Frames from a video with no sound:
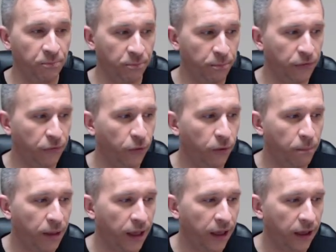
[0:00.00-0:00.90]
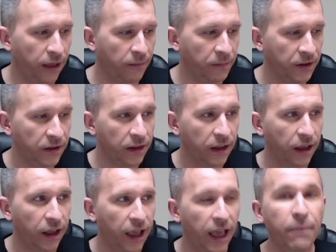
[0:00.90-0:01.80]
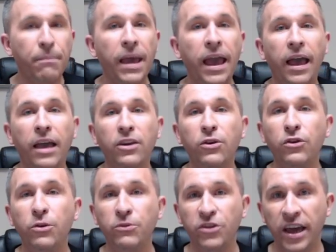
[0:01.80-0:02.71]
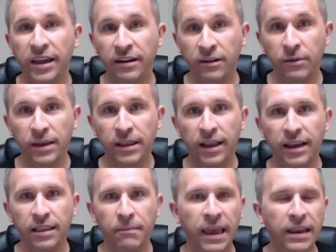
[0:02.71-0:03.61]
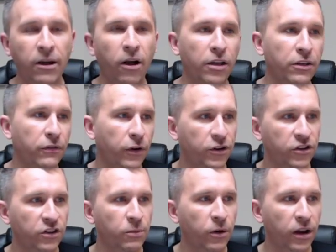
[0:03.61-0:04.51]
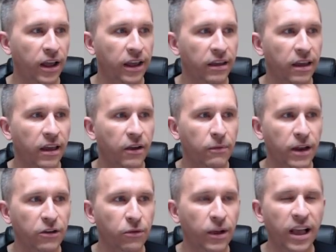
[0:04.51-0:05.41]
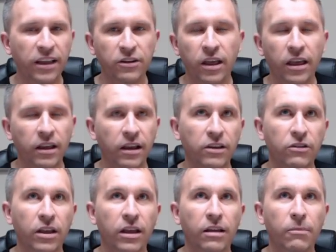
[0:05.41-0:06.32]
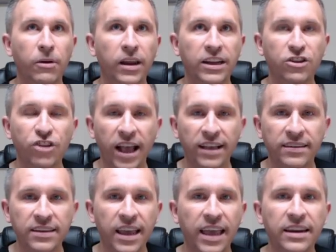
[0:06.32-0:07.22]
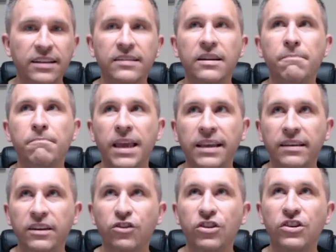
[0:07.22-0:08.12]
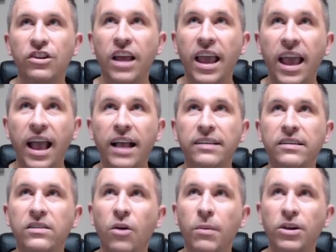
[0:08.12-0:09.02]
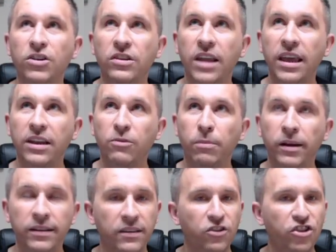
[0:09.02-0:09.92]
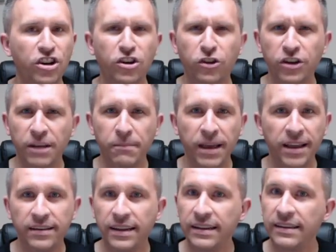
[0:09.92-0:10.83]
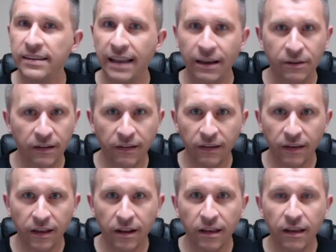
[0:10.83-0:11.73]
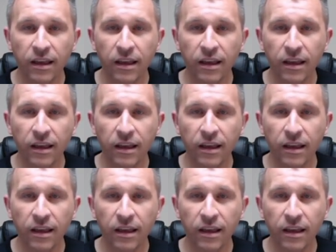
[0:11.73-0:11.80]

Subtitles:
performed by a YouTube channel with made all the versions more like retro, more like jazzy, and it's an amazing. She has so much stage presence. She looked amazing, sounded good.